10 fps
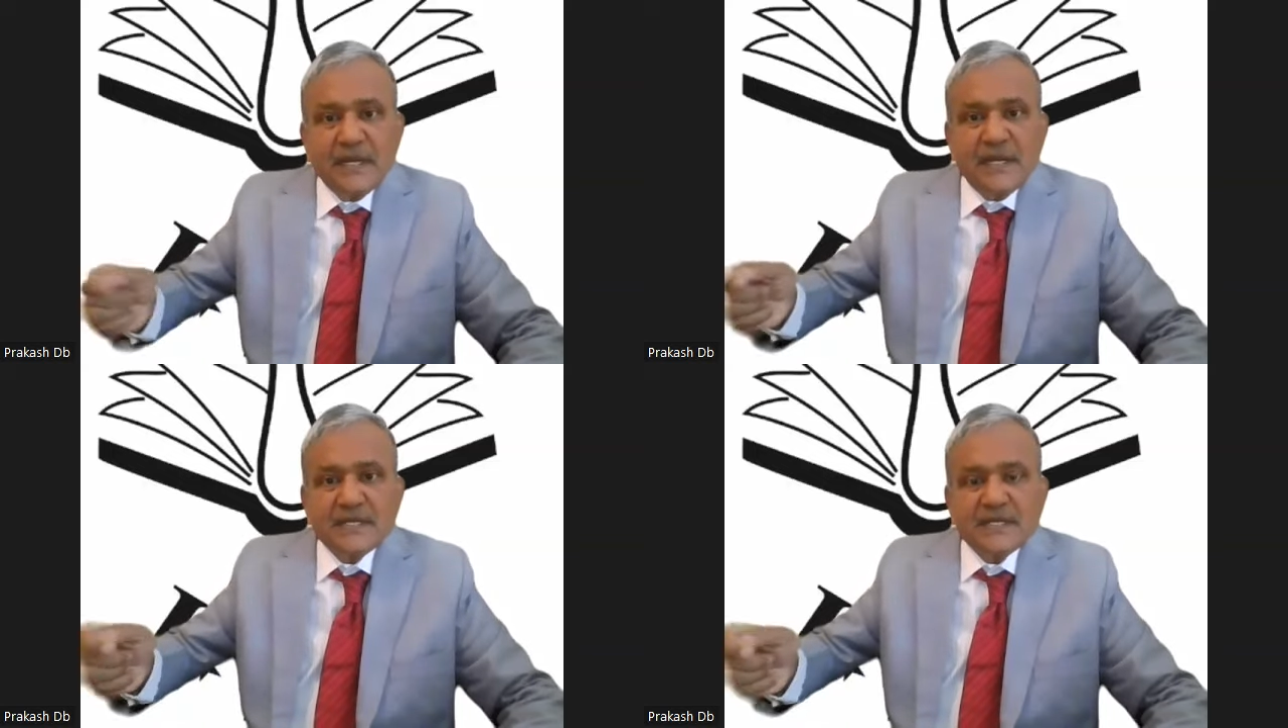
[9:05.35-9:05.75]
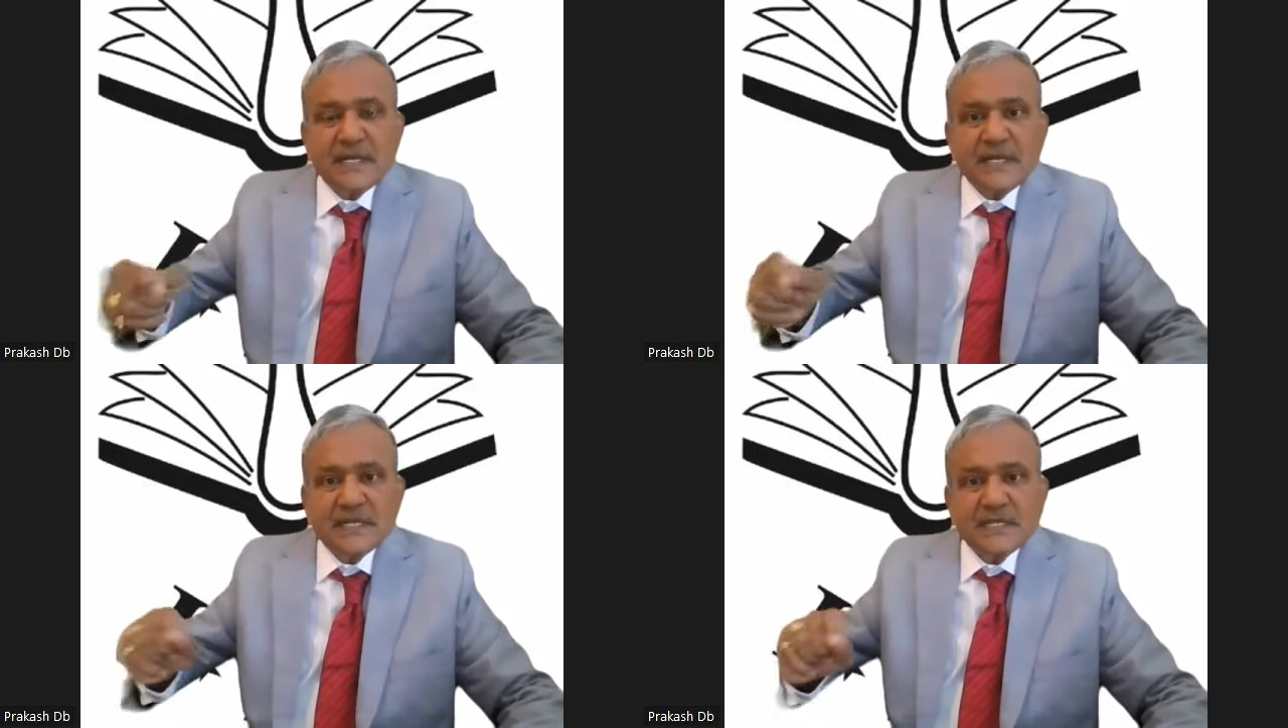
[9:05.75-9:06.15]
he'll
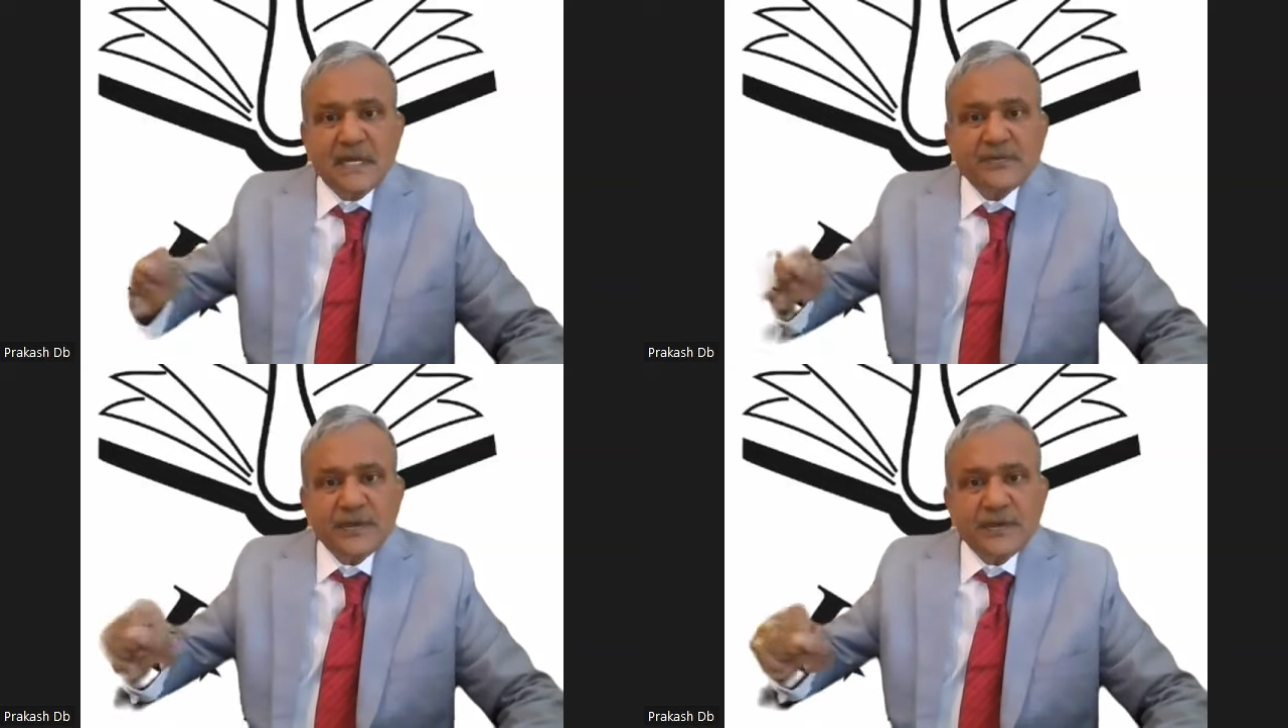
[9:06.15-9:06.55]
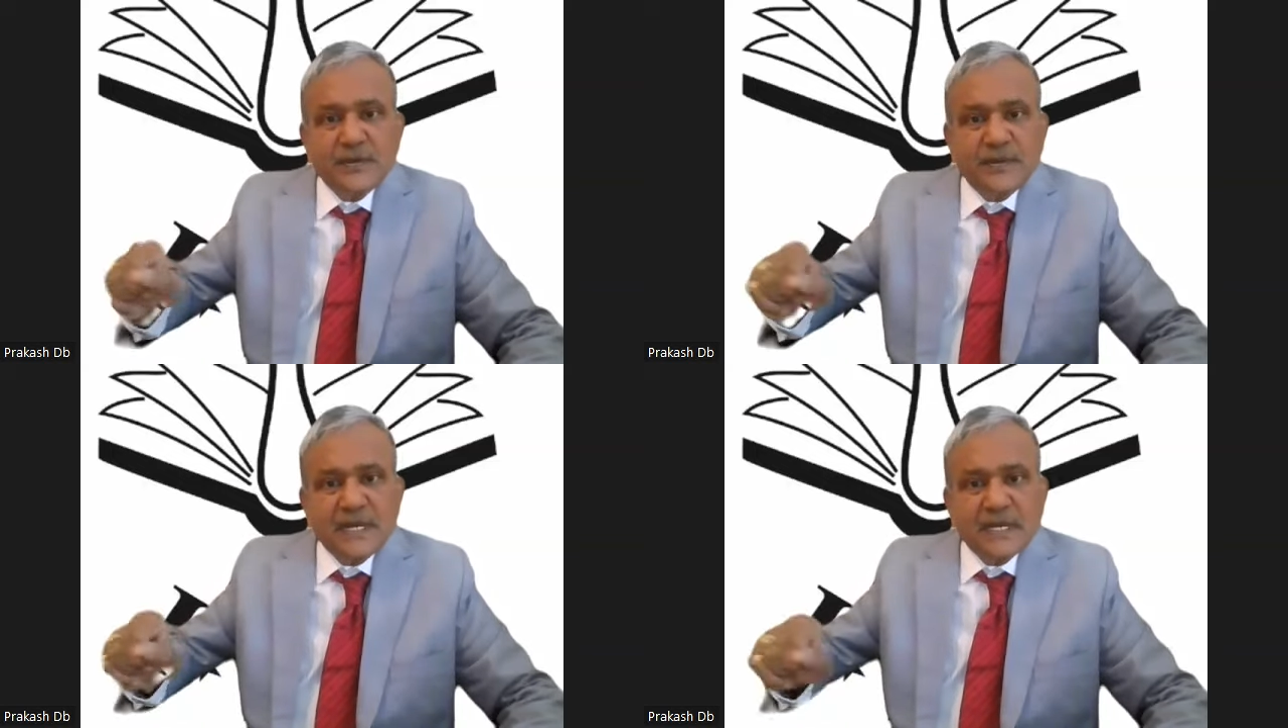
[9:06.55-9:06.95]
say that, sir, if you
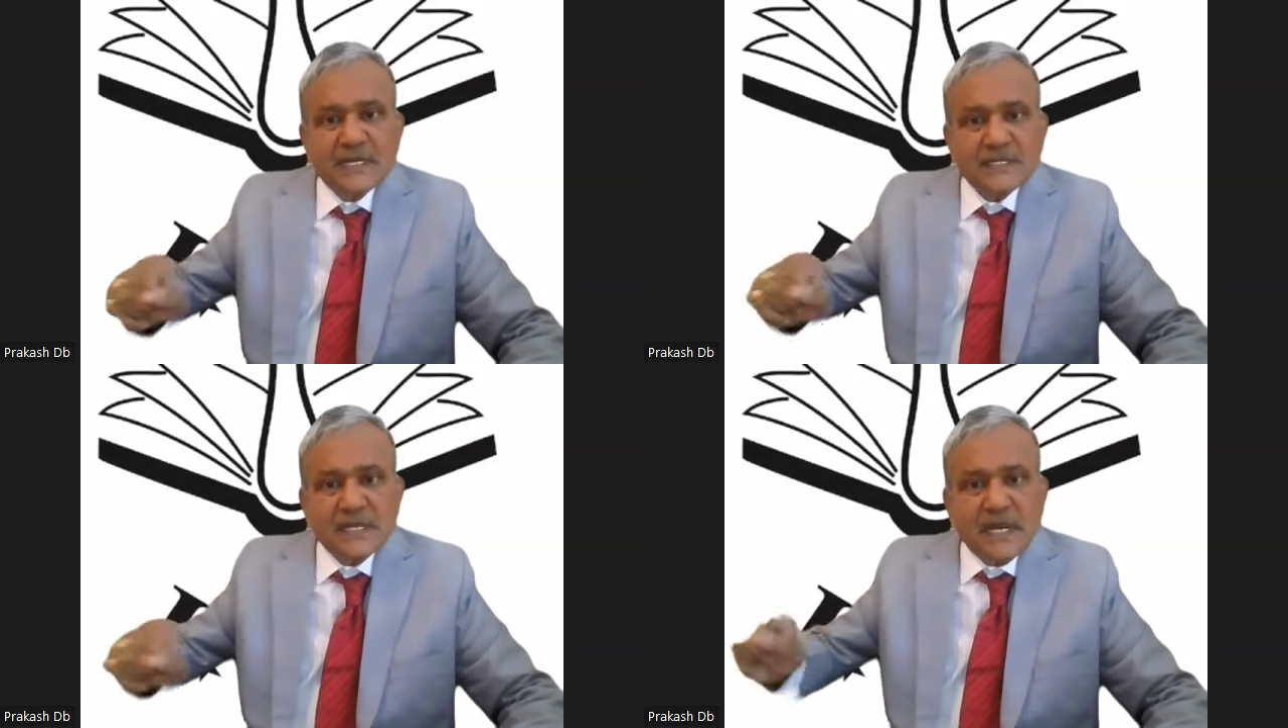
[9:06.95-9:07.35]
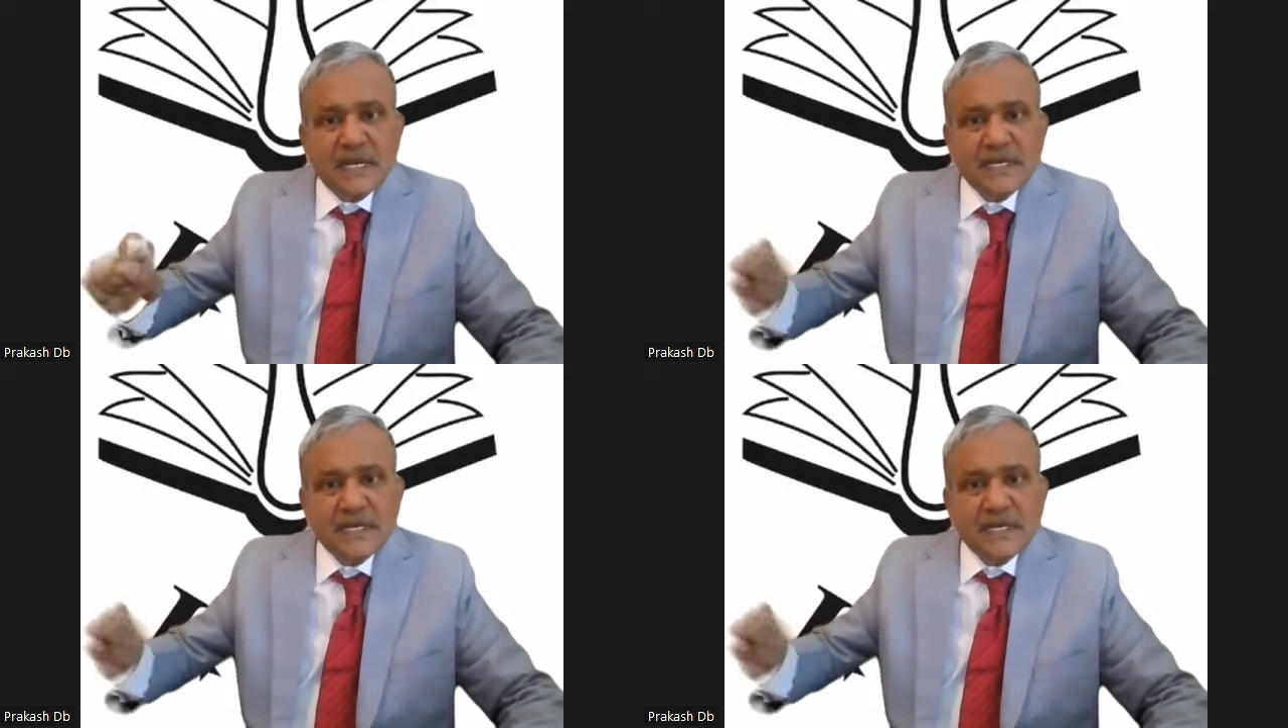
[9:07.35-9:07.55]
give me that this thing,